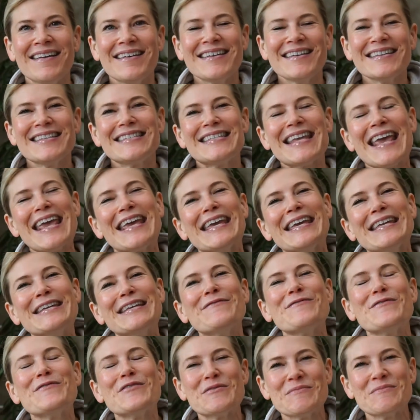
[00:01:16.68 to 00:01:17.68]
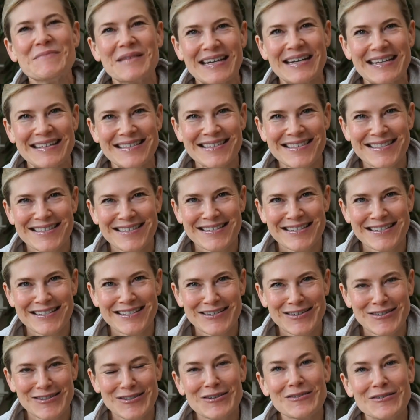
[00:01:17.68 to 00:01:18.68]
Taking a few minutes
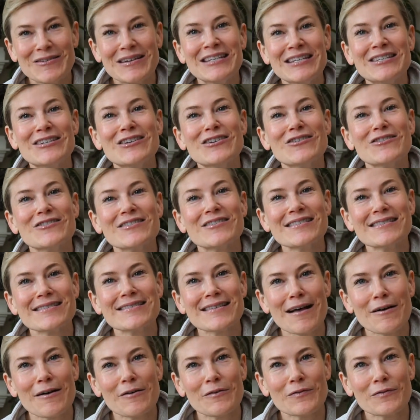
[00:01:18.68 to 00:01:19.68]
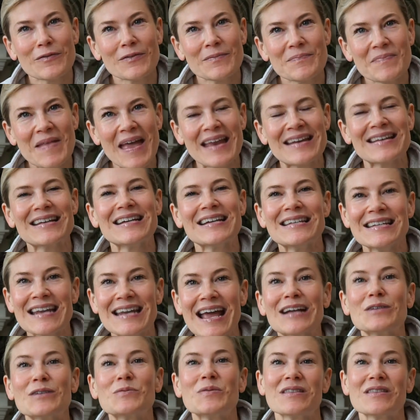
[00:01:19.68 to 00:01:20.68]
to tune into yourself and
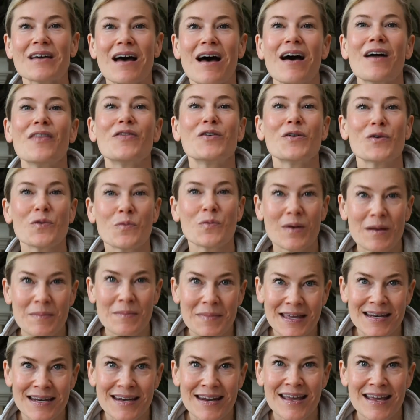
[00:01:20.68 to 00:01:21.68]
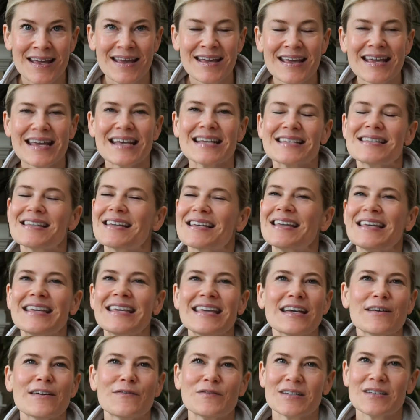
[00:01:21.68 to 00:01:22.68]
connect with other women is a
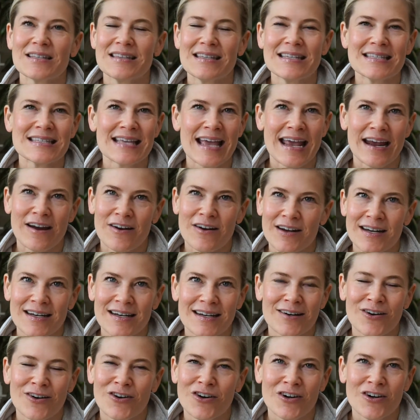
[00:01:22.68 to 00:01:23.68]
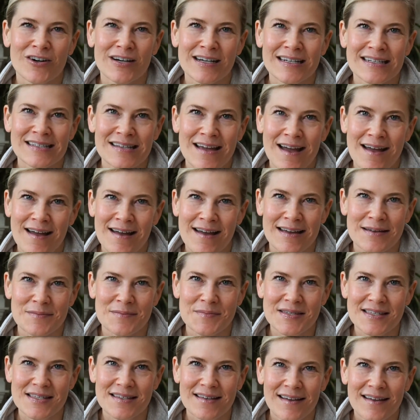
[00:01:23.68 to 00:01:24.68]
gift in these harried and hurried
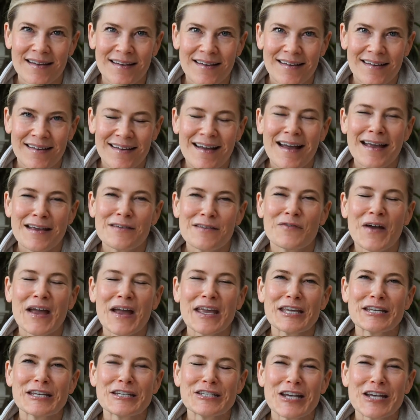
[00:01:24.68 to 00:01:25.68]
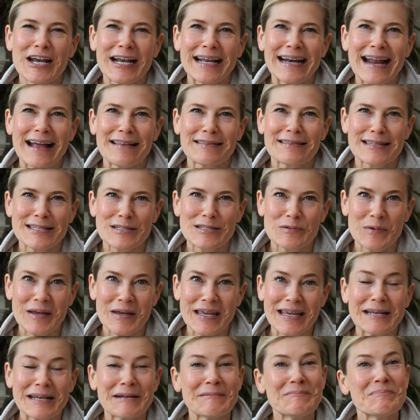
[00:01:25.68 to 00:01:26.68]
times. I invite you to check it out this
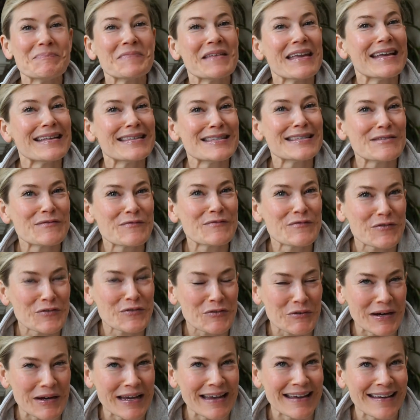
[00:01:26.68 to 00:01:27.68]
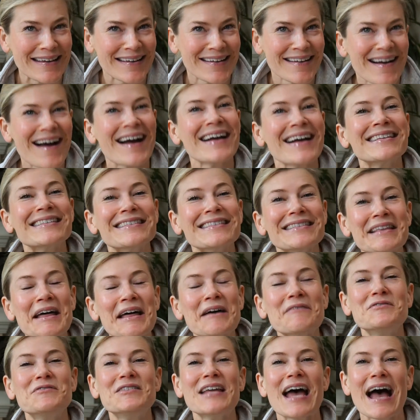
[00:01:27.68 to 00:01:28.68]
week. It's free. I'd
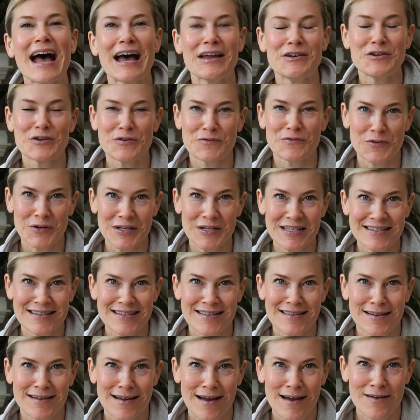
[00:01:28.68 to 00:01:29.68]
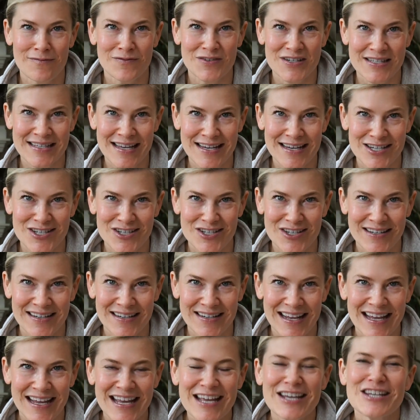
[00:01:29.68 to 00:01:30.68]
love to add your voice to the conversation.
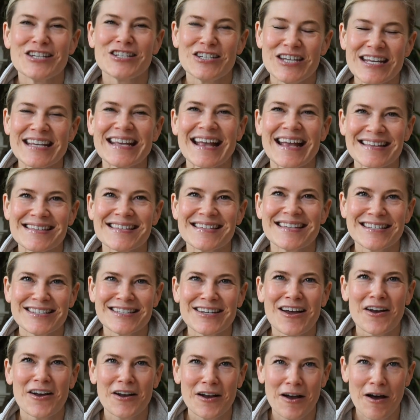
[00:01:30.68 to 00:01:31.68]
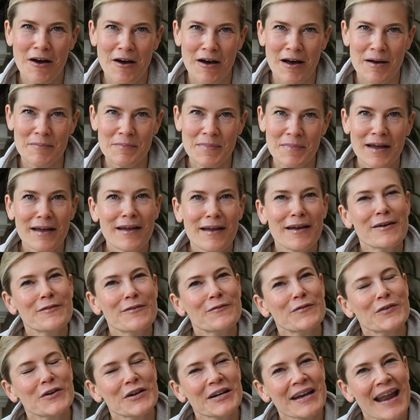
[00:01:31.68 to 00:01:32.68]
SheGetsIt.com.
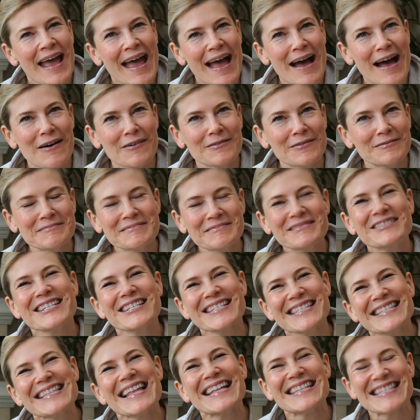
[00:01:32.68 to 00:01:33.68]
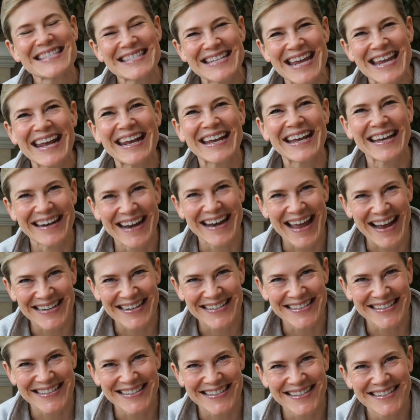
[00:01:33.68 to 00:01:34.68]
For now, just let's stay
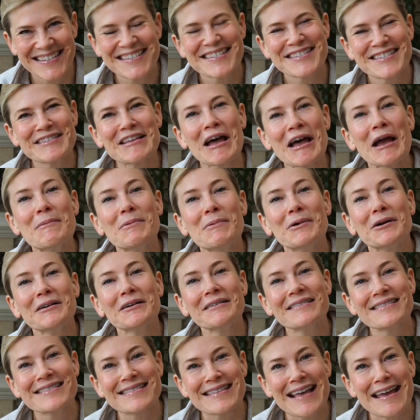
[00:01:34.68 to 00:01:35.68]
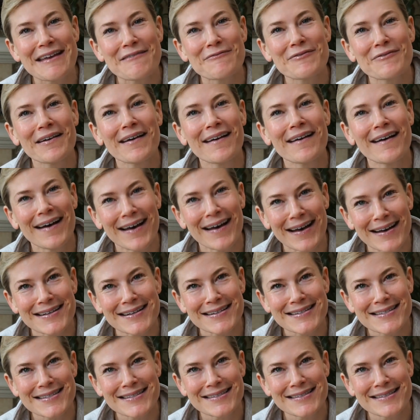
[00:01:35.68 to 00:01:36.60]
connected. Cyber safe hugs.